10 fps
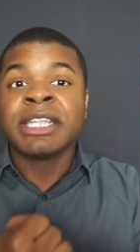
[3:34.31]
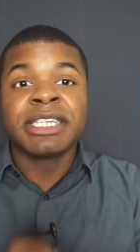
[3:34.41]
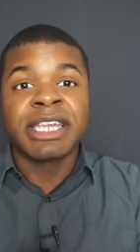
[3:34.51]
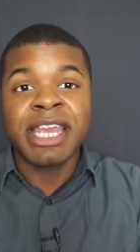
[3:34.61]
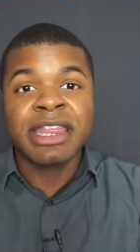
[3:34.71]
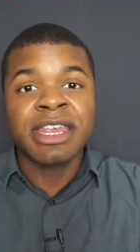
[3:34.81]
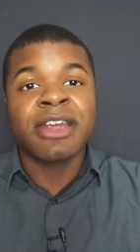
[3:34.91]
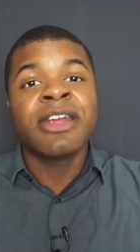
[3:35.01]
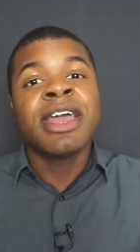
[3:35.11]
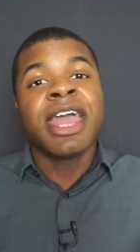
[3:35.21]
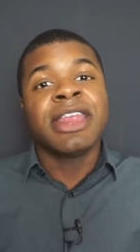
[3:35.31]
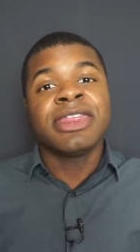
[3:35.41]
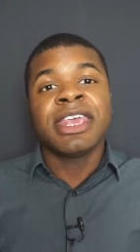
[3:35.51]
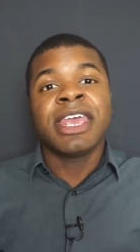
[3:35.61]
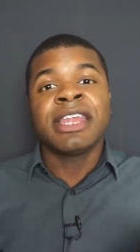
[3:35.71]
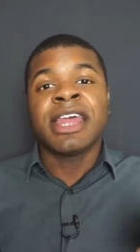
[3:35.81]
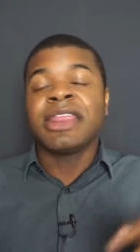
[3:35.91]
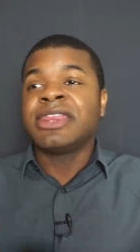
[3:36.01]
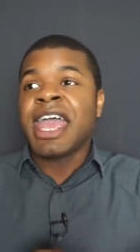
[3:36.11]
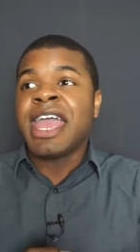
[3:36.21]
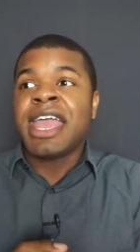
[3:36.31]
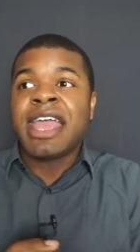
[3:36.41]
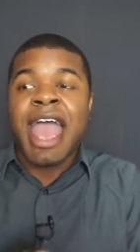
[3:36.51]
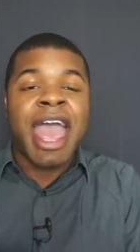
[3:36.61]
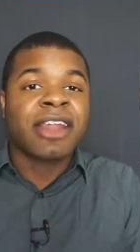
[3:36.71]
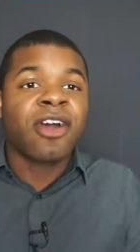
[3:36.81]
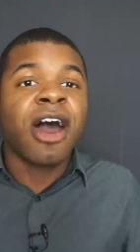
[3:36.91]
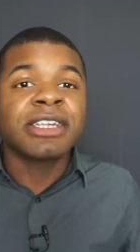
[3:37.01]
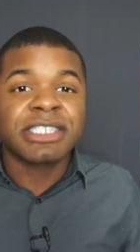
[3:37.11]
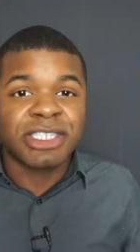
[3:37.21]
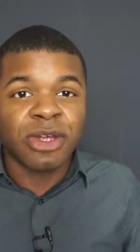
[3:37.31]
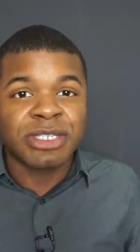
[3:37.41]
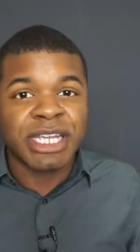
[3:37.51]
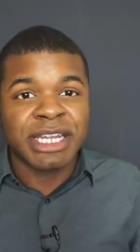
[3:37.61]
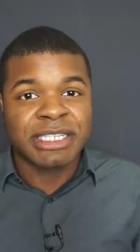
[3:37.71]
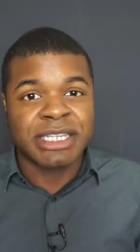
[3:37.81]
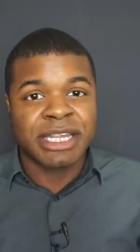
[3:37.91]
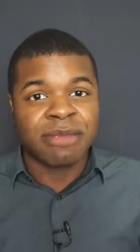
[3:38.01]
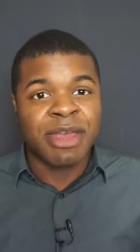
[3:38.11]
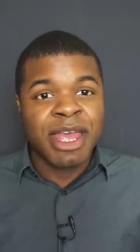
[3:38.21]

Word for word: to get there and then they had costs associated to them